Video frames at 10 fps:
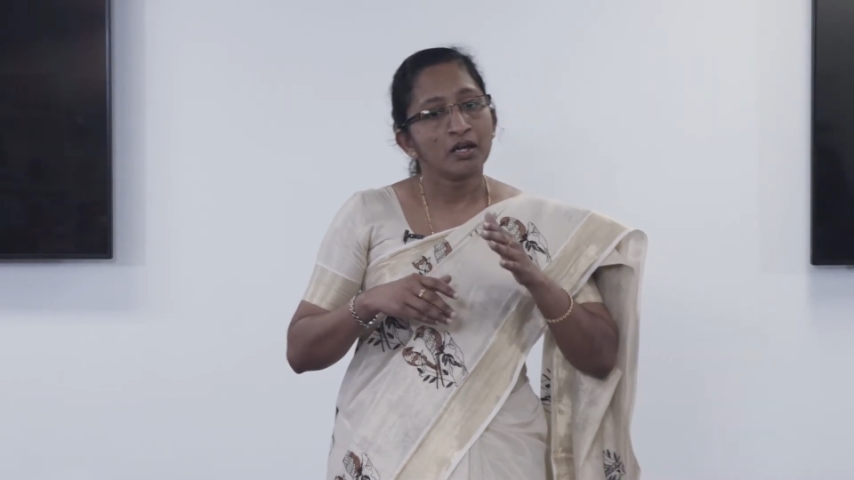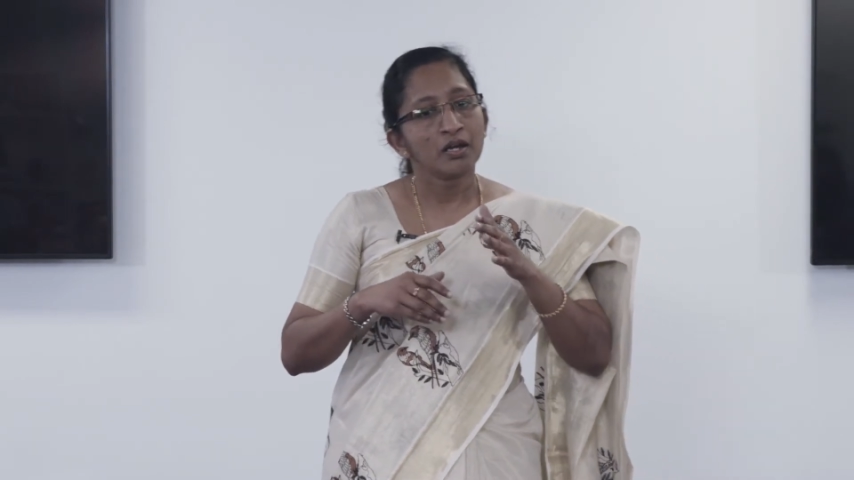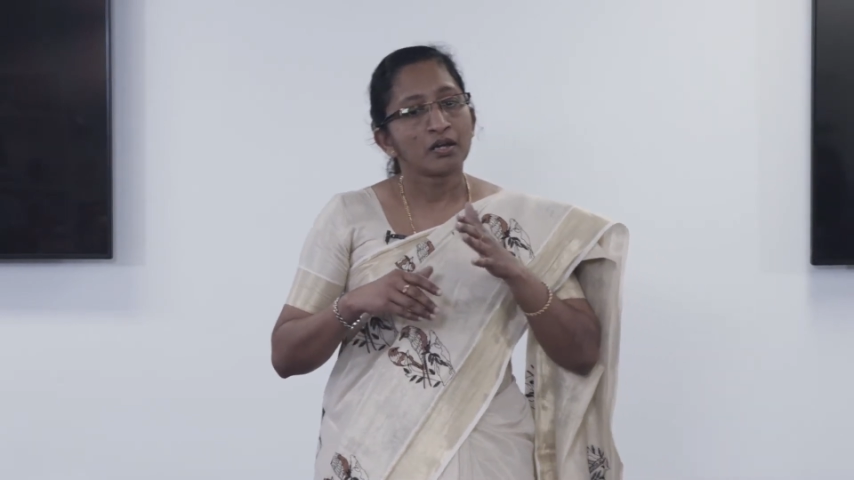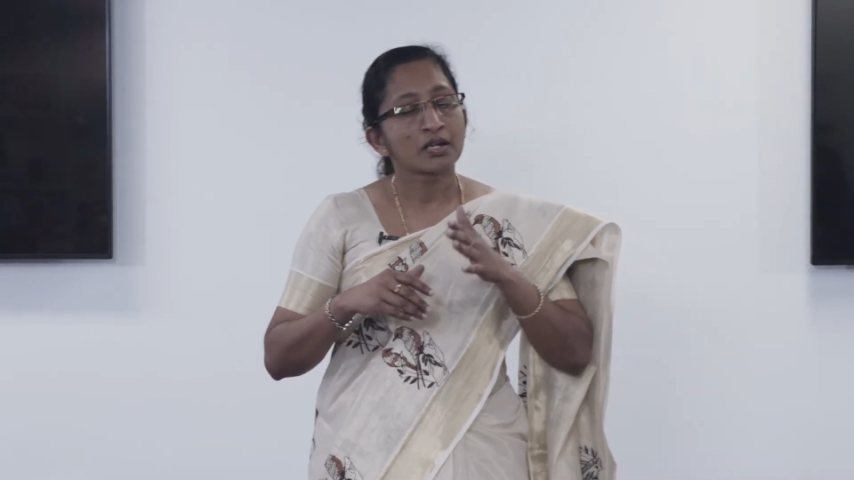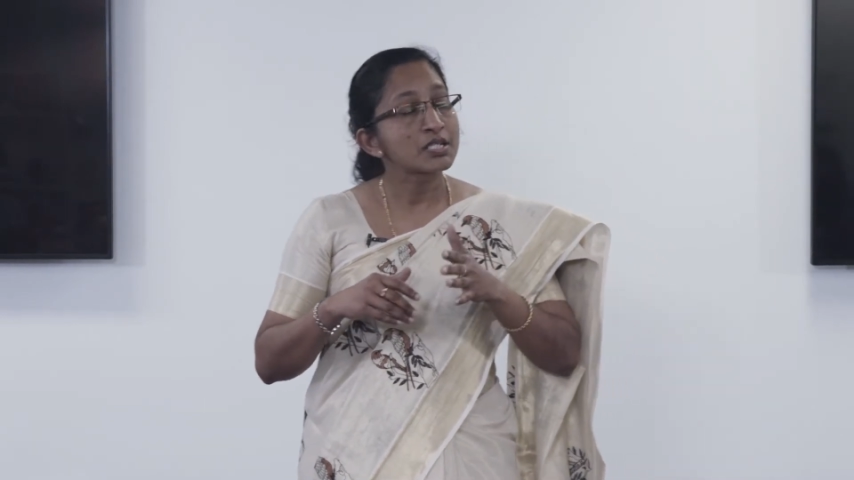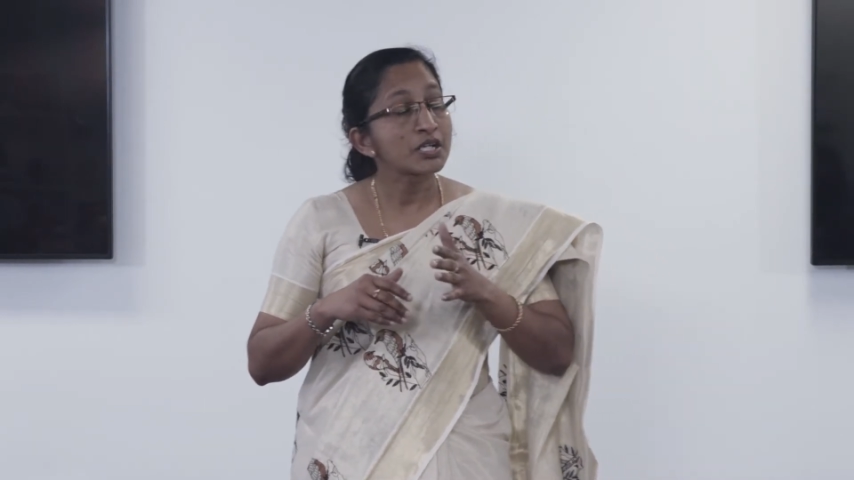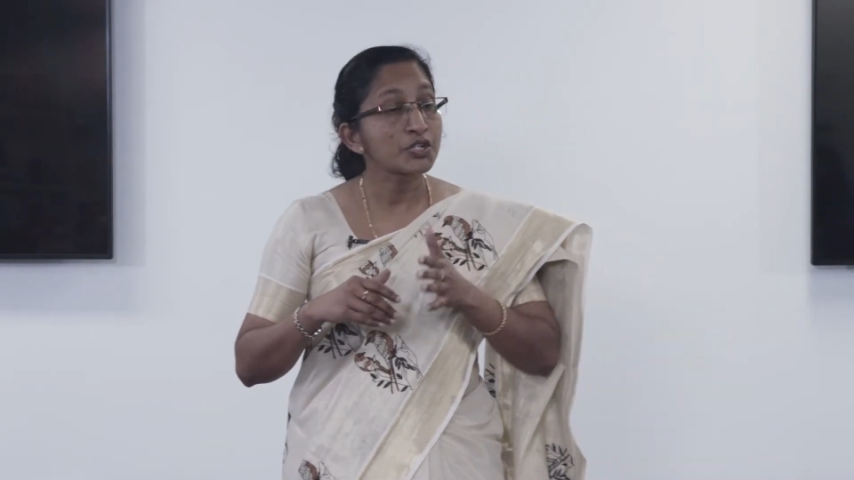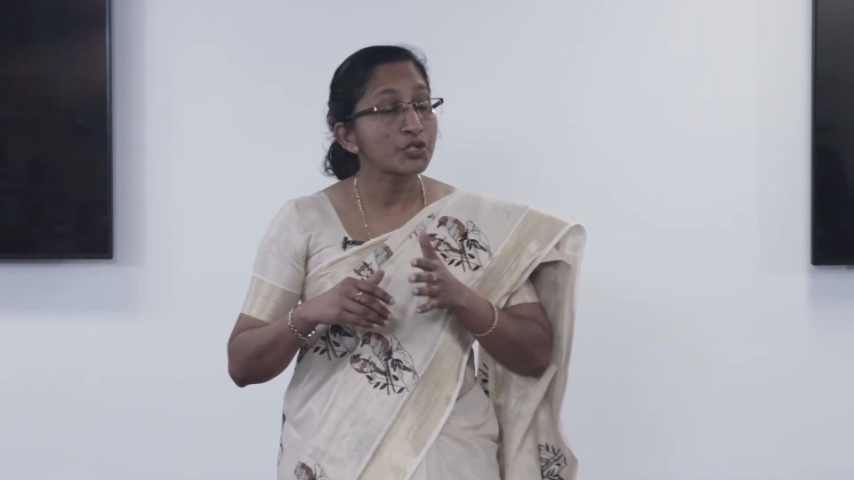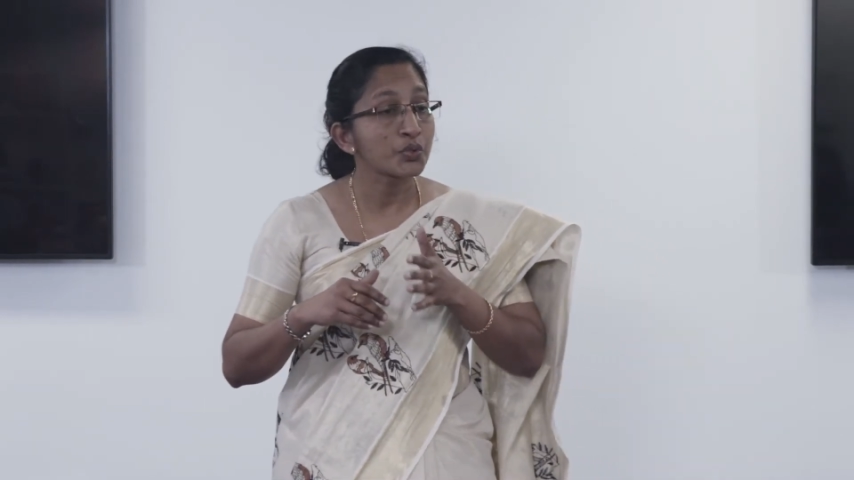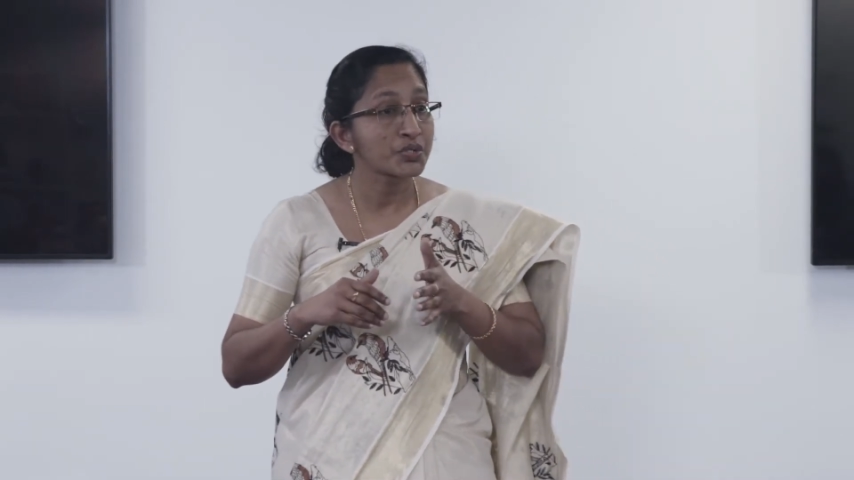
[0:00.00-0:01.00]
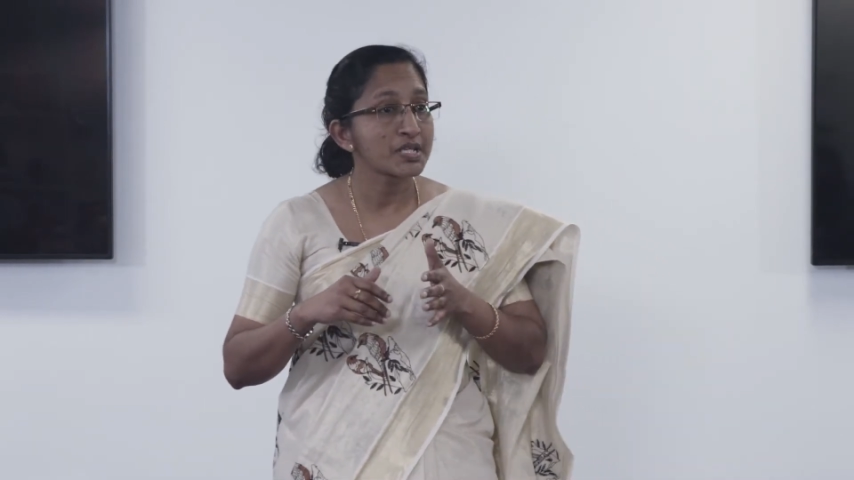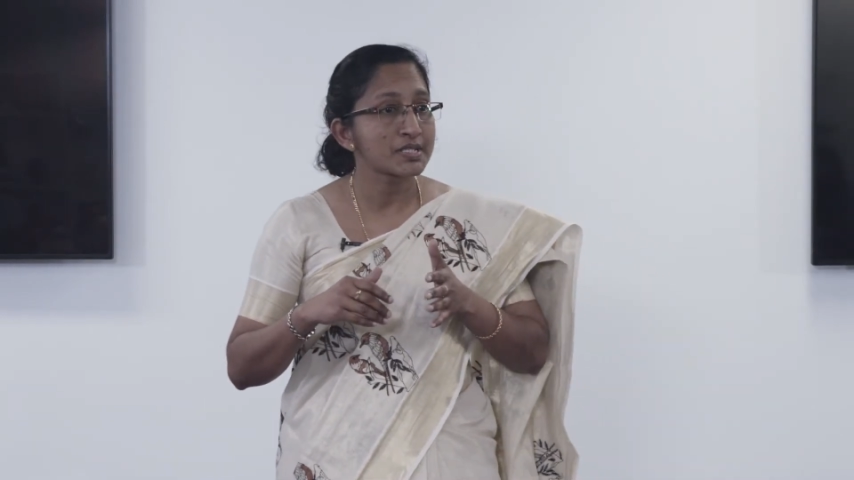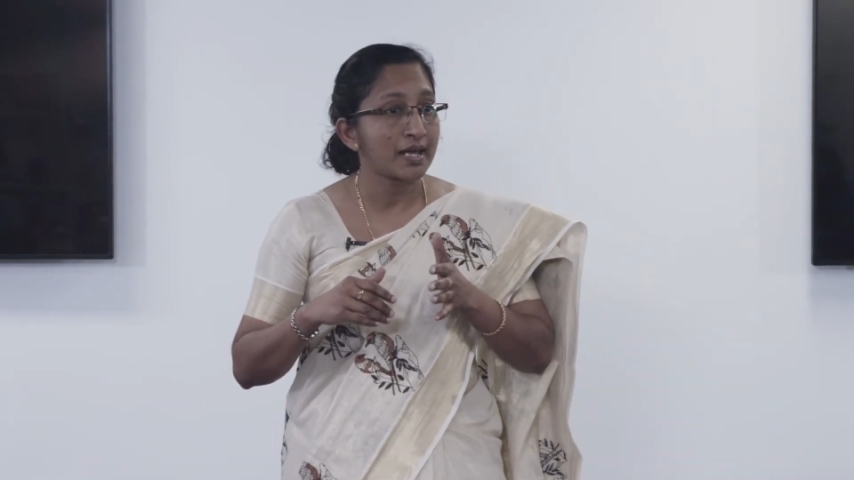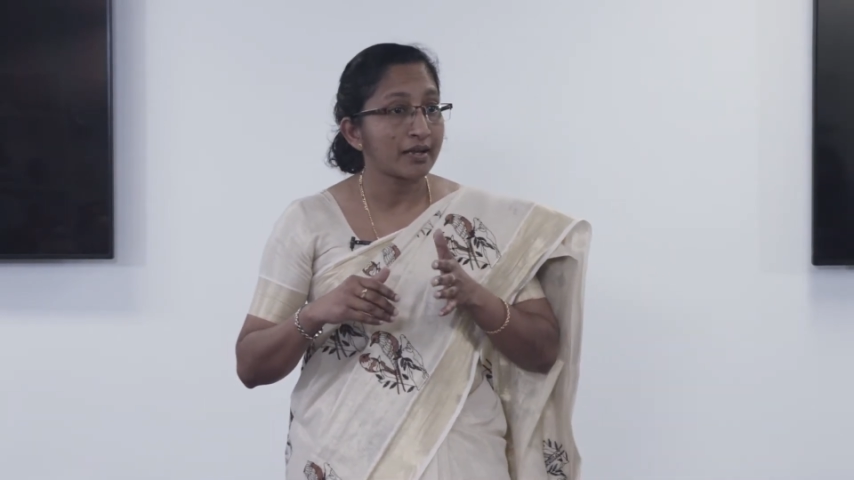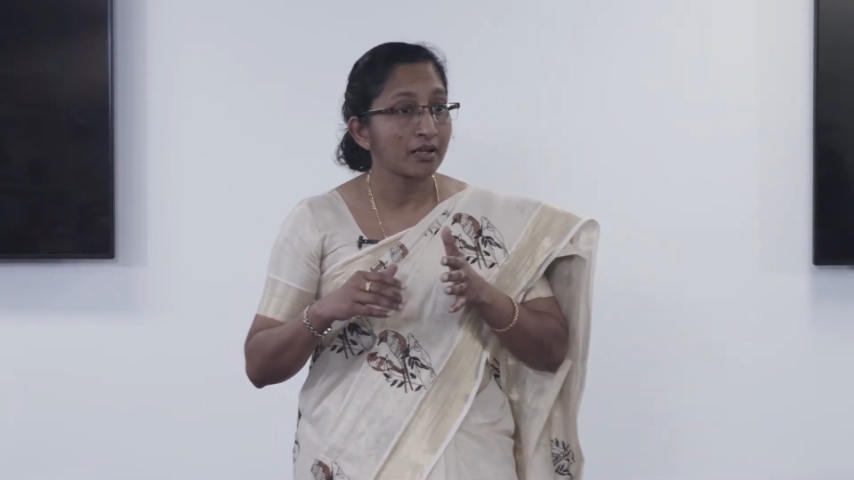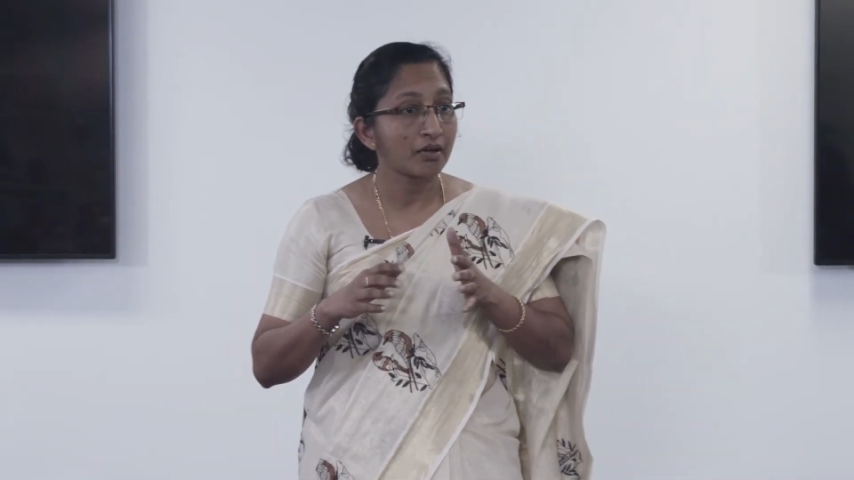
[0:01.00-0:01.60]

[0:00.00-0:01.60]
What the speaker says: Research shows us that